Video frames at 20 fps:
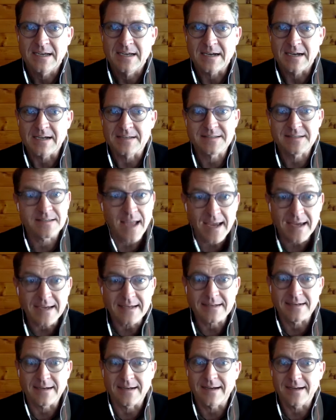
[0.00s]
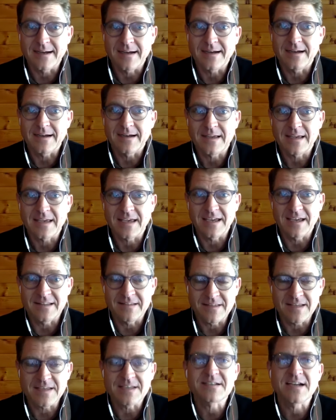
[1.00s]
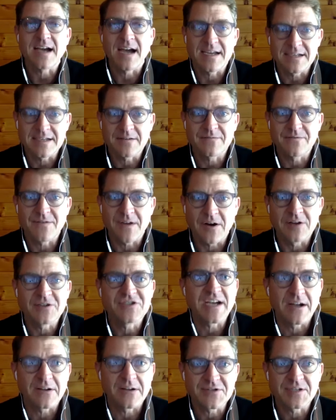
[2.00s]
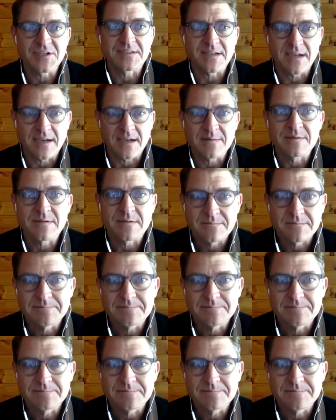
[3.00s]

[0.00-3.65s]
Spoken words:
a state in these kind of very challenging times.